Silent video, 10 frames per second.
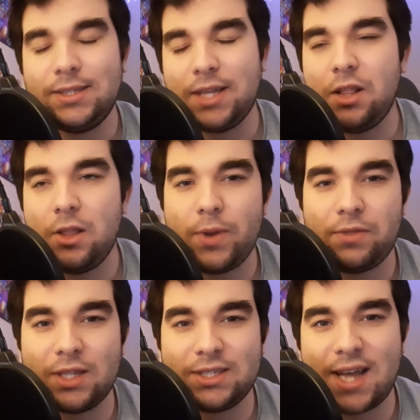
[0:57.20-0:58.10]
dealing
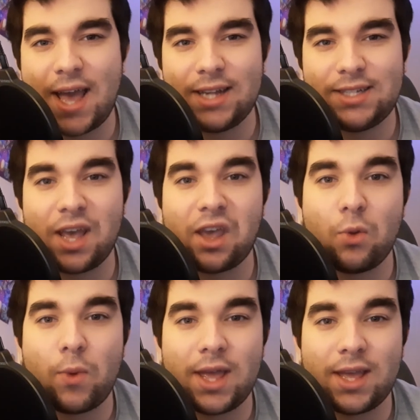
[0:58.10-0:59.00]
with his dad taking
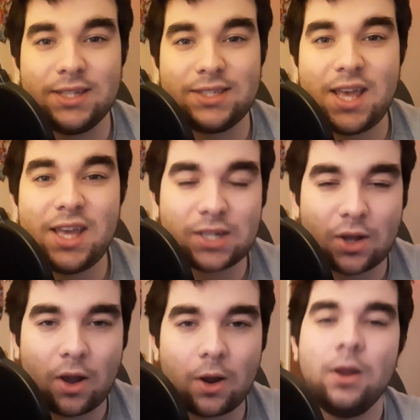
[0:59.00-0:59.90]
away his
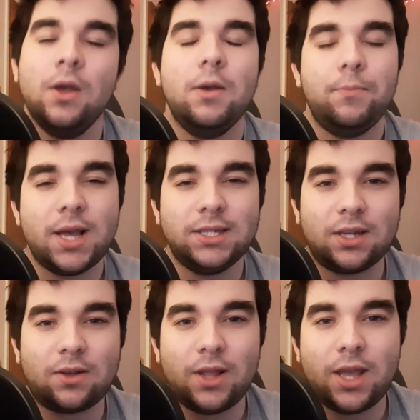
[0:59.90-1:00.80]
guitar,
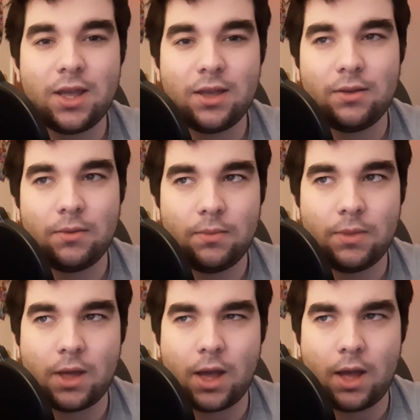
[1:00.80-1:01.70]
basically
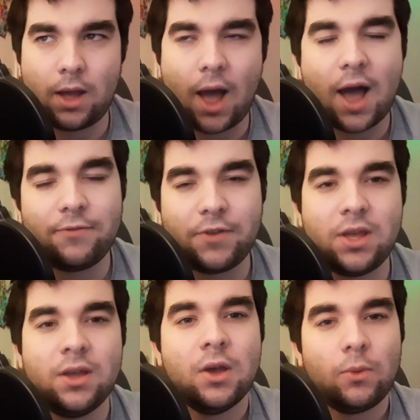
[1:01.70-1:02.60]
the
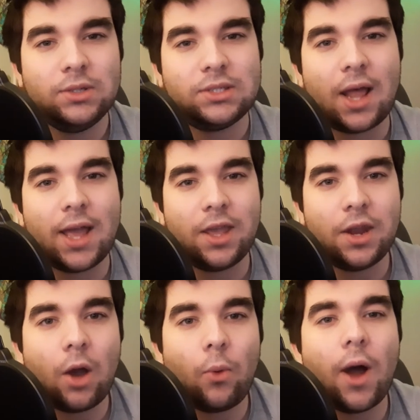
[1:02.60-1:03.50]
Javi was like, you
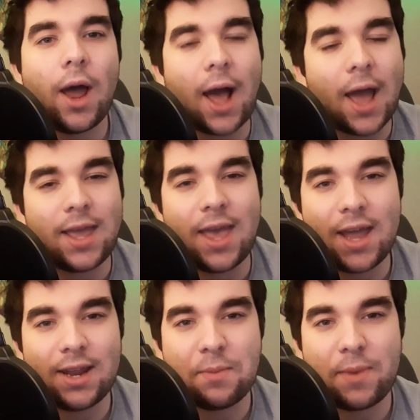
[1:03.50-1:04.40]
know what, I
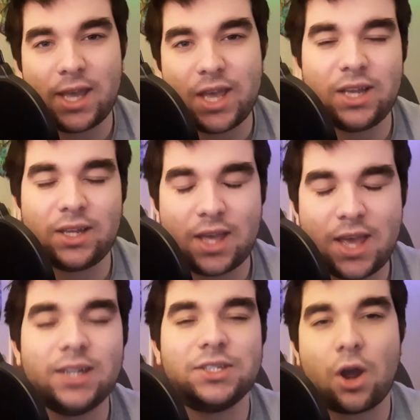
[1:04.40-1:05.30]
can't get my
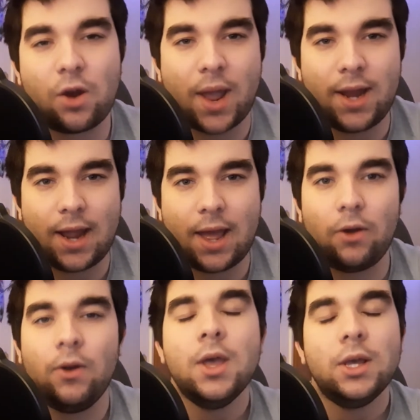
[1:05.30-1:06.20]
guitar right
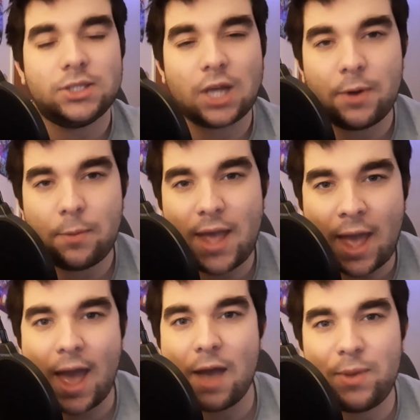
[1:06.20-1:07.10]
now, so I'm going to be
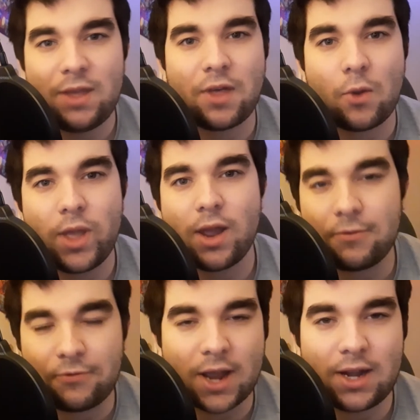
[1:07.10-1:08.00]
happy that we are
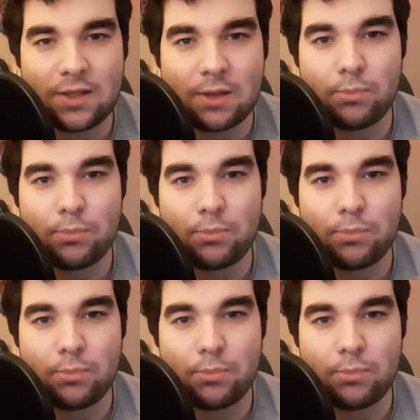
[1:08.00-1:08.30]
finding the